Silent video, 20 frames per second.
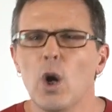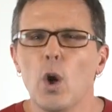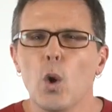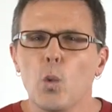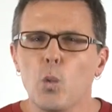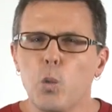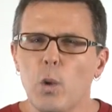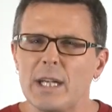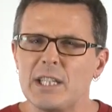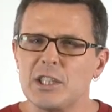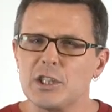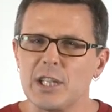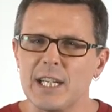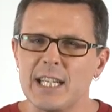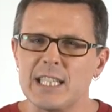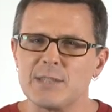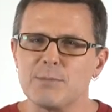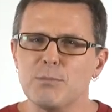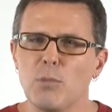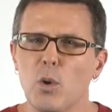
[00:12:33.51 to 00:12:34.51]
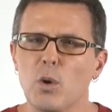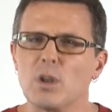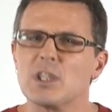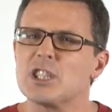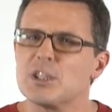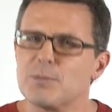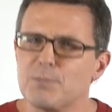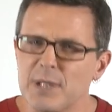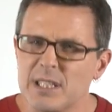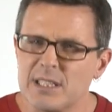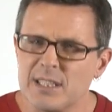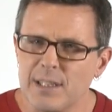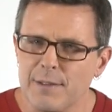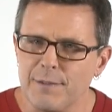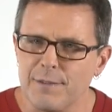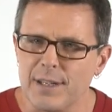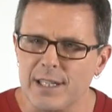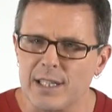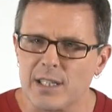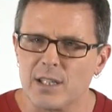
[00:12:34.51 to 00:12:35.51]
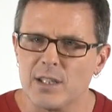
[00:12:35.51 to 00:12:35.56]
which is more specific.